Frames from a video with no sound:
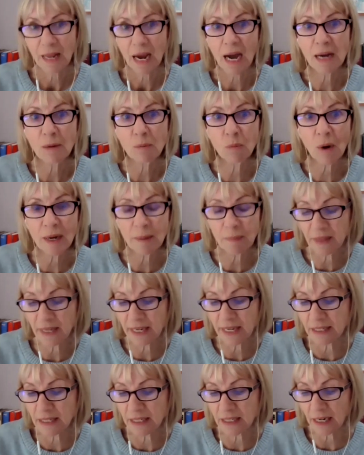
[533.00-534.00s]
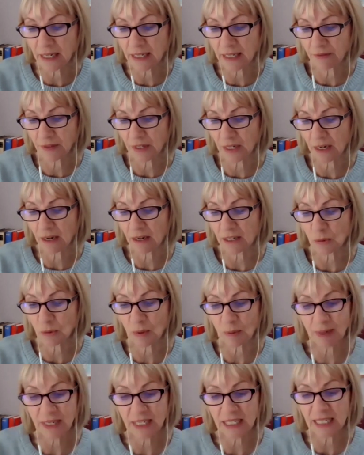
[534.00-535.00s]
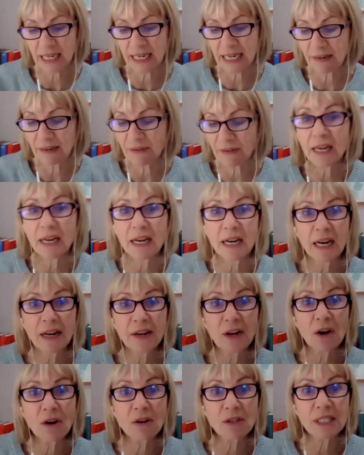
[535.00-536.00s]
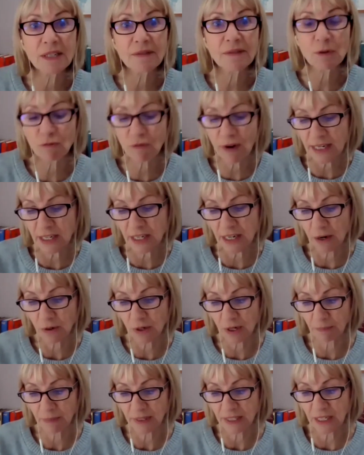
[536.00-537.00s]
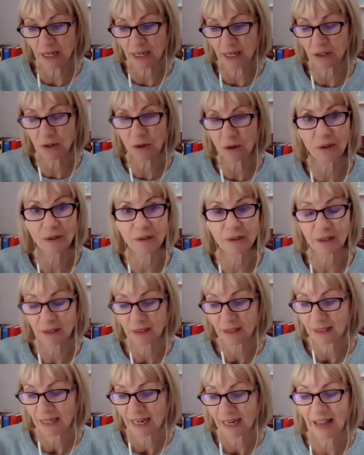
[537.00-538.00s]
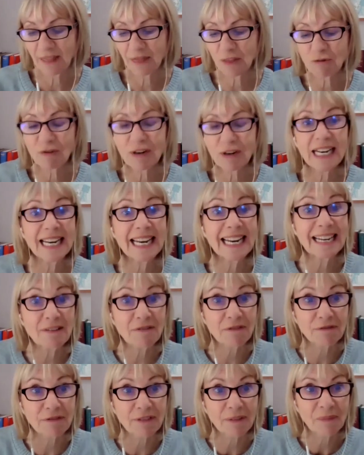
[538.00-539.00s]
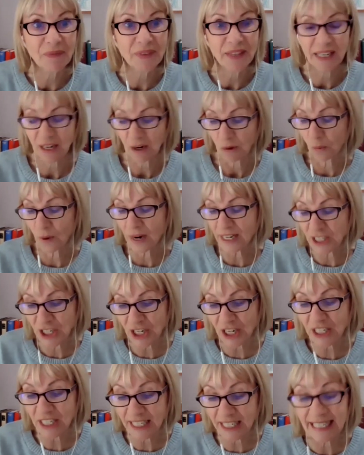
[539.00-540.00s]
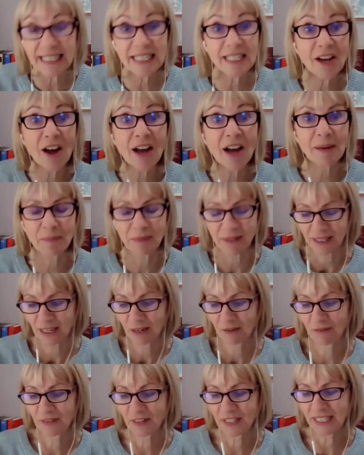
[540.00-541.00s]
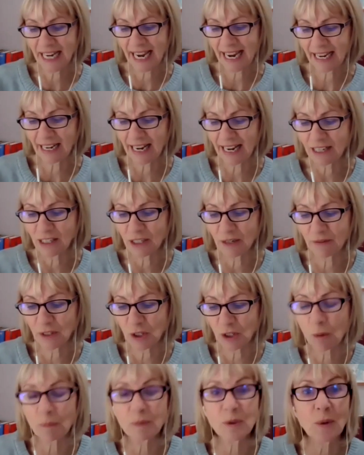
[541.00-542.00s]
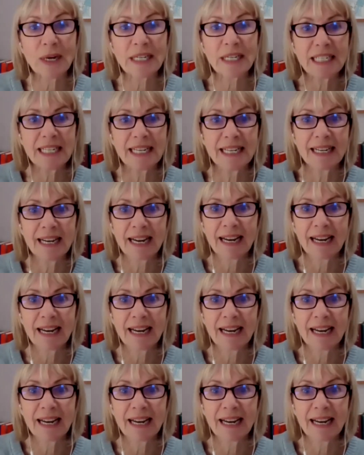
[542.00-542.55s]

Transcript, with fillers: I wipe the inside of the glass with my sleeve and ask if the radio can be turned on, and the relief we're just in time for the tail end of the top 20